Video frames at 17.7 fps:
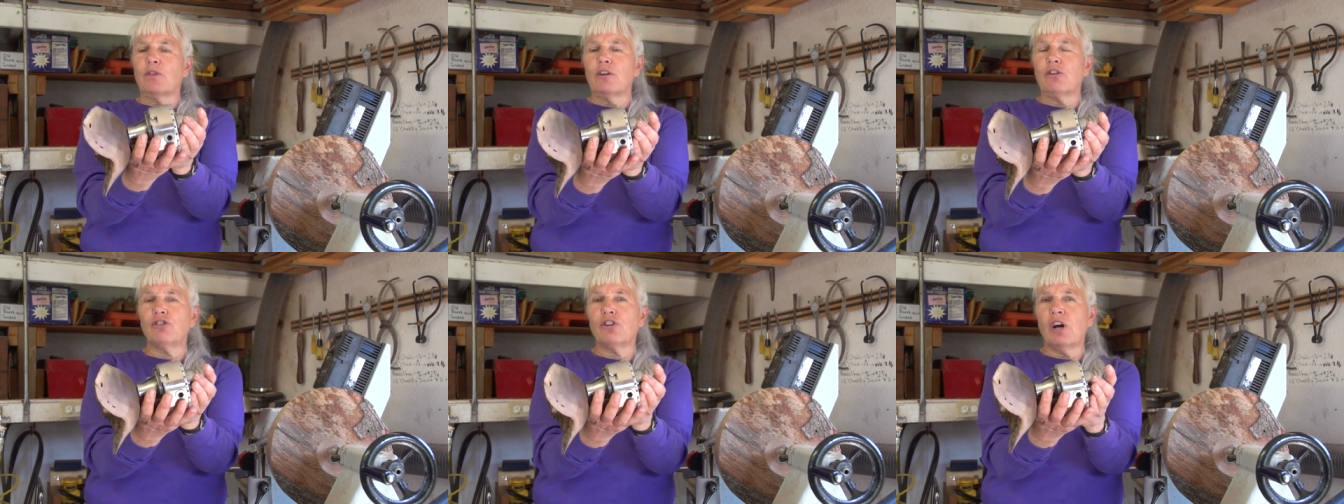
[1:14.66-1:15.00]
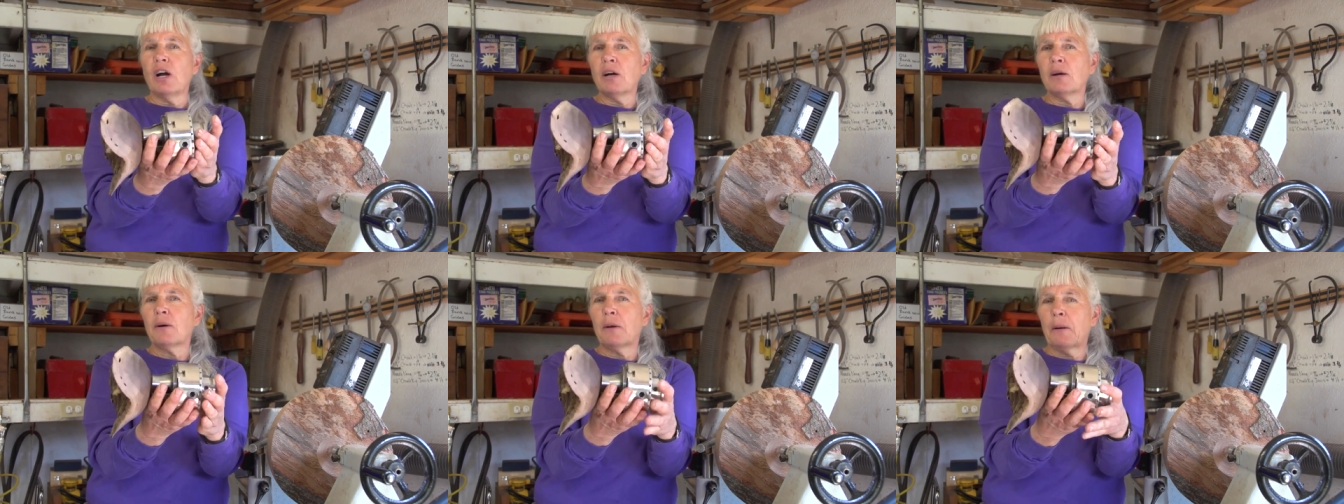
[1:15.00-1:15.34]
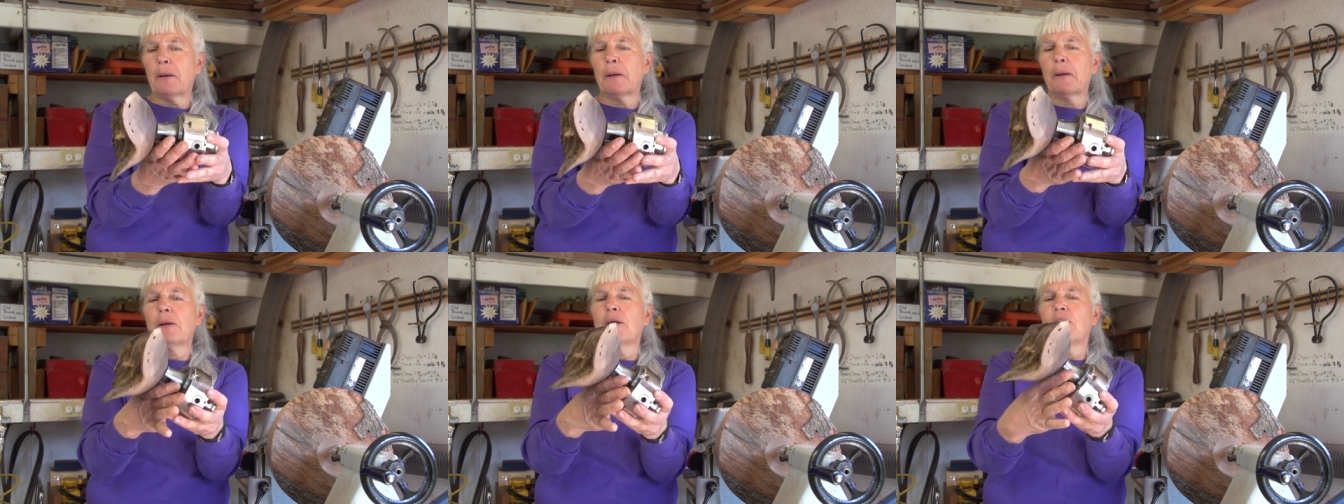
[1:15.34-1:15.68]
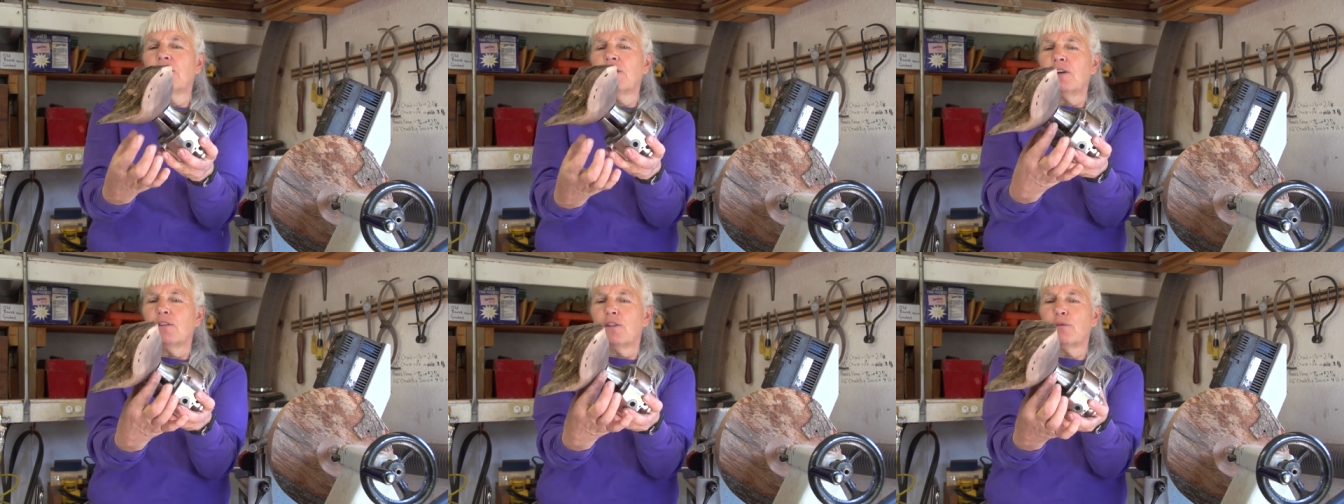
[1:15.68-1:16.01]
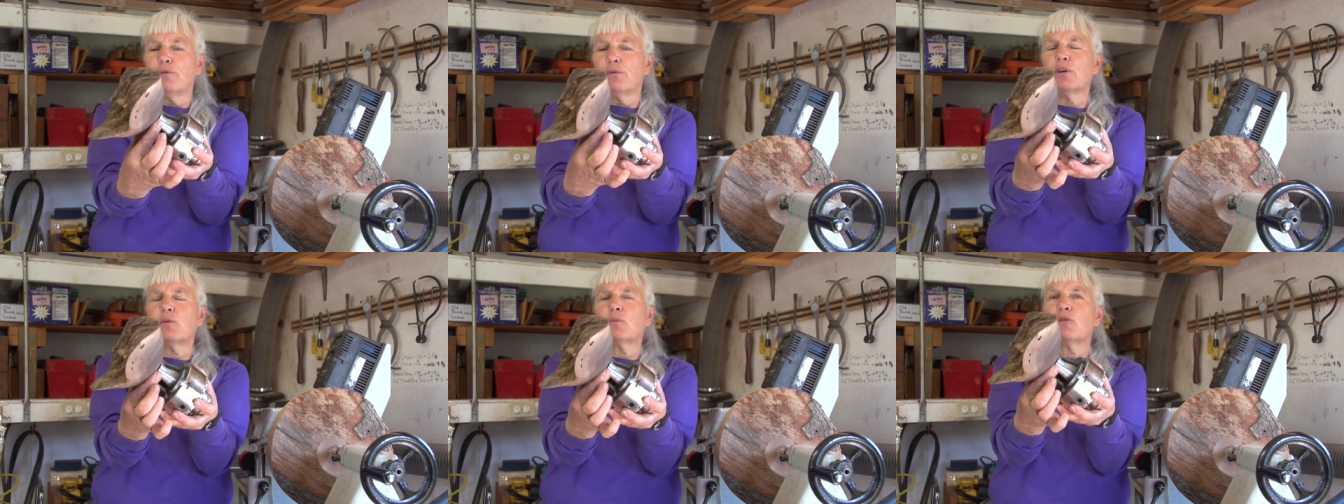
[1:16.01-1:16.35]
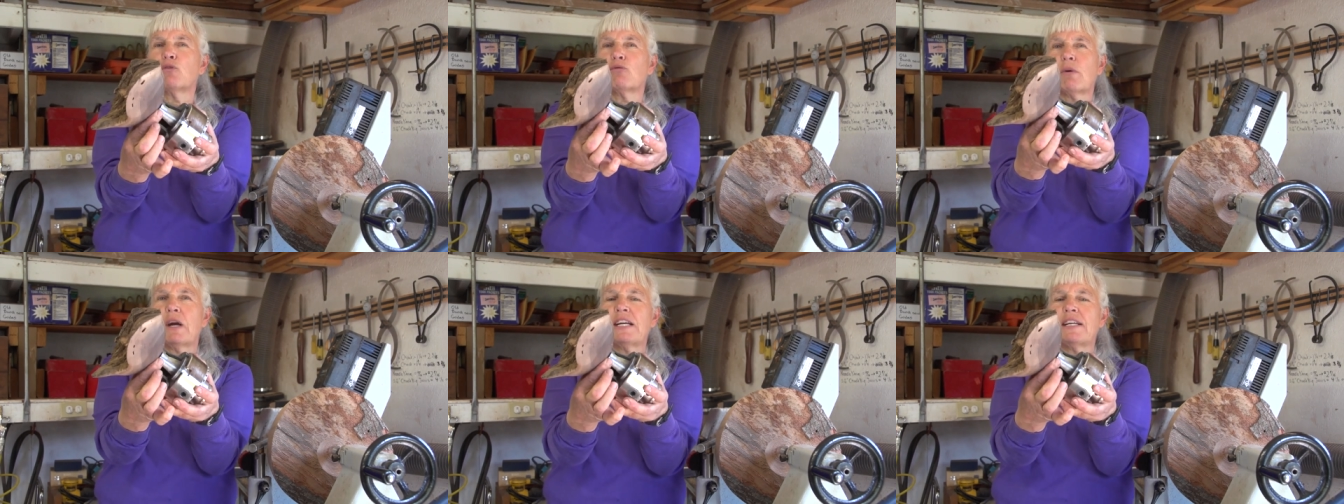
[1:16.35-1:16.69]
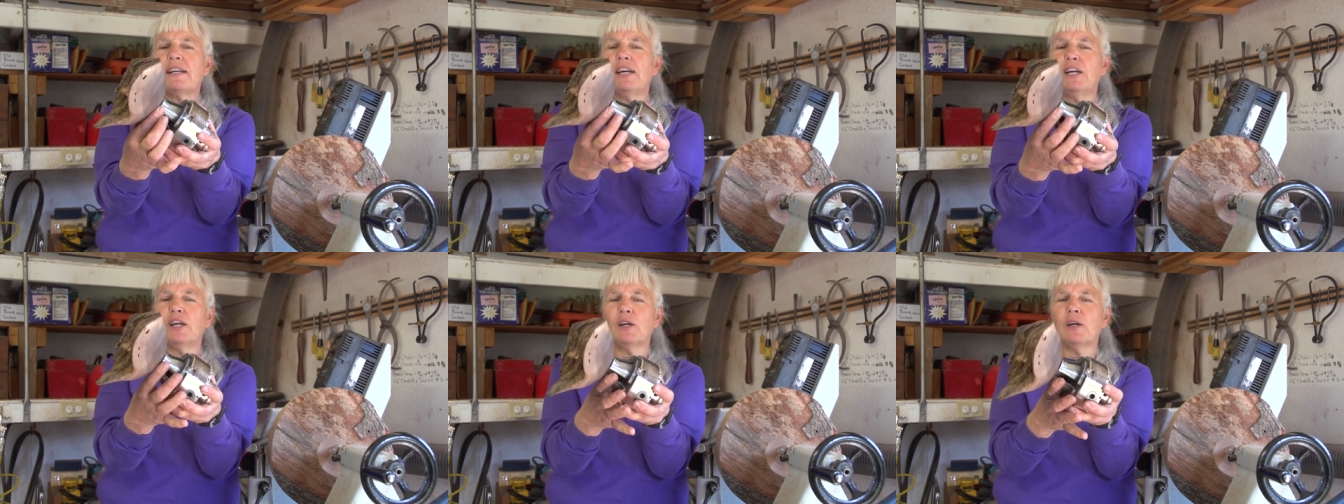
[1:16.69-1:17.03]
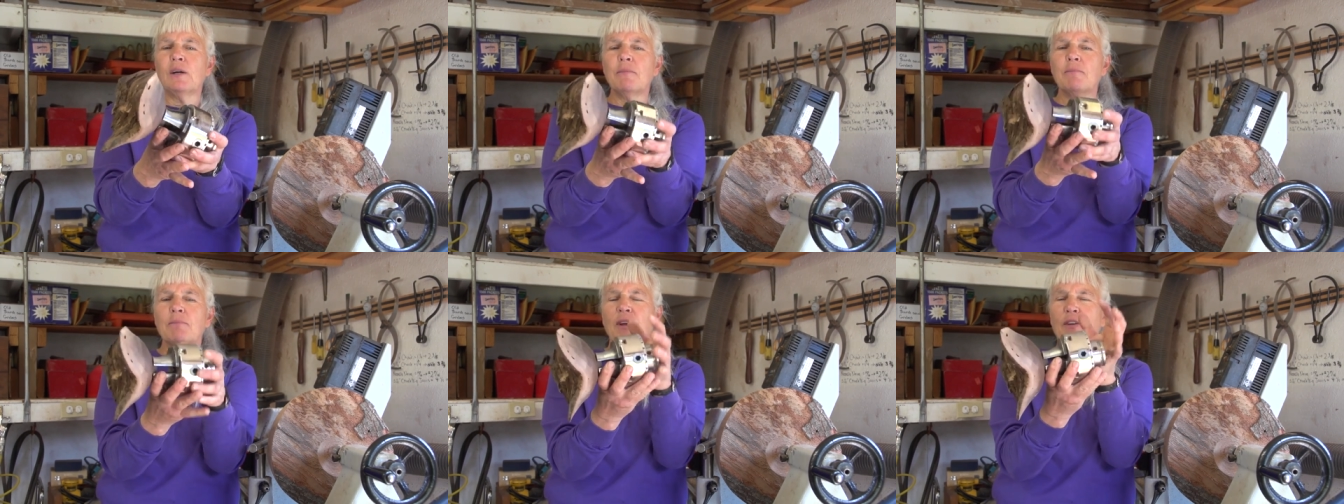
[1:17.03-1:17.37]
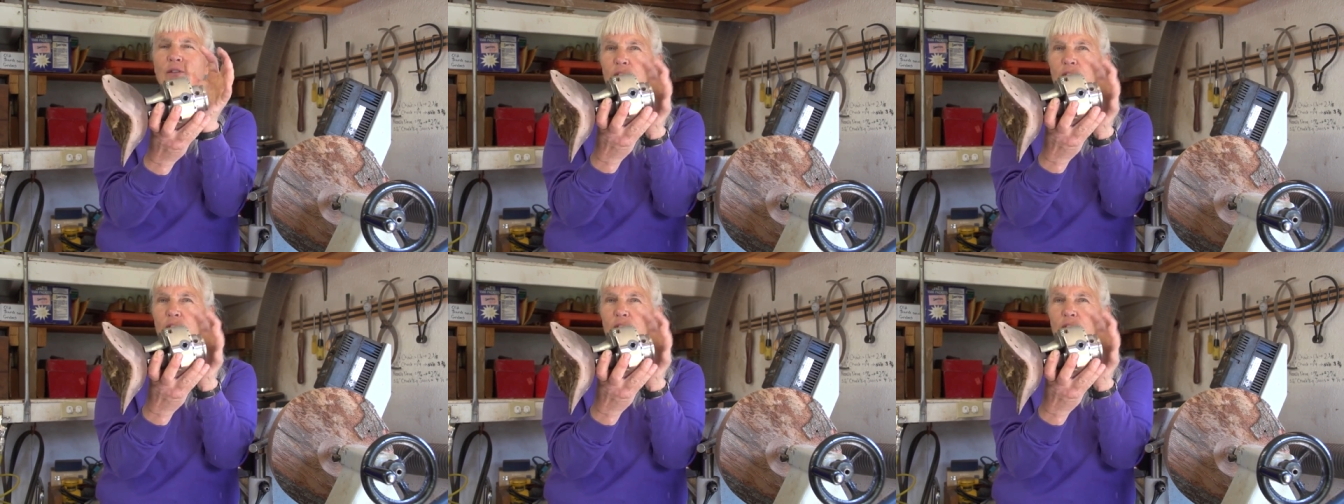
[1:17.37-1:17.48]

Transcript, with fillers: in the chuck. The foot was right here.